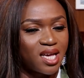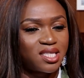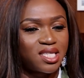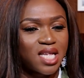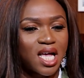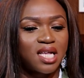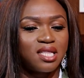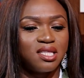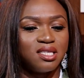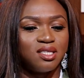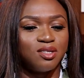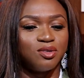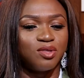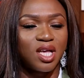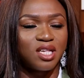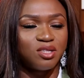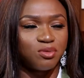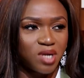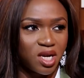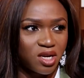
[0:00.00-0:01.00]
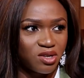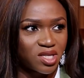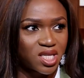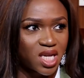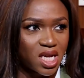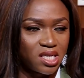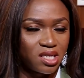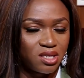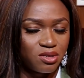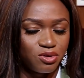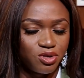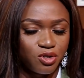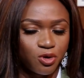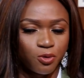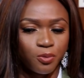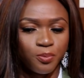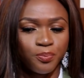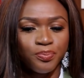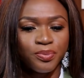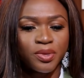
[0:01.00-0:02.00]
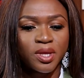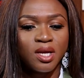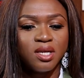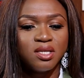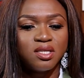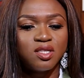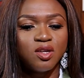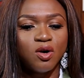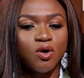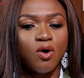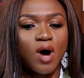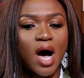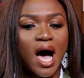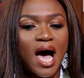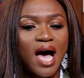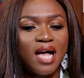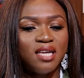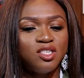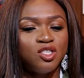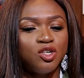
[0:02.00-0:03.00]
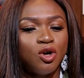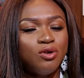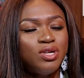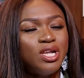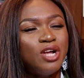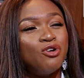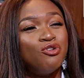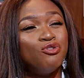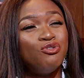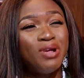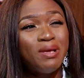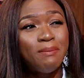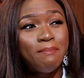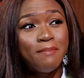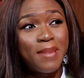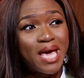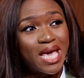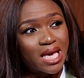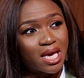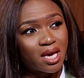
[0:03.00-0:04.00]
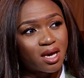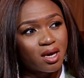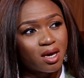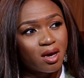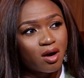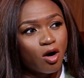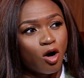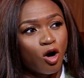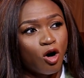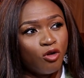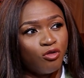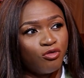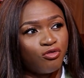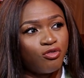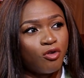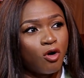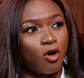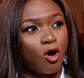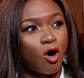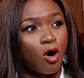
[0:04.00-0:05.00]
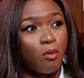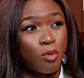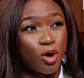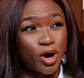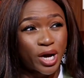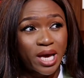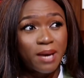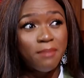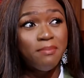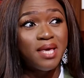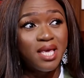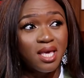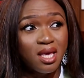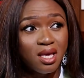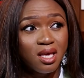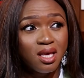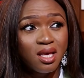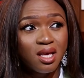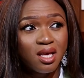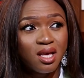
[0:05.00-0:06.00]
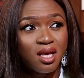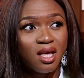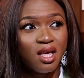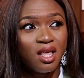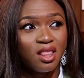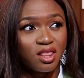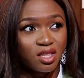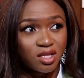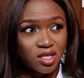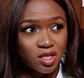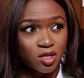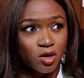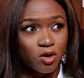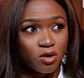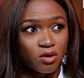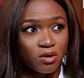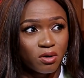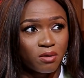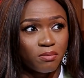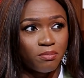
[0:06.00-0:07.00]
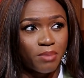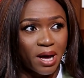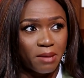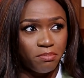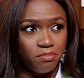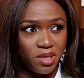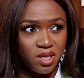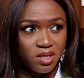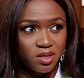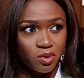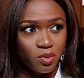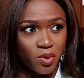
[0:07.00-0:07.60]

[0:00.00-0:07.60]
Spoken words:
Yeah, exactly. So that's when I got signed to Dome. So I had done a remake of Omogemi, the song by P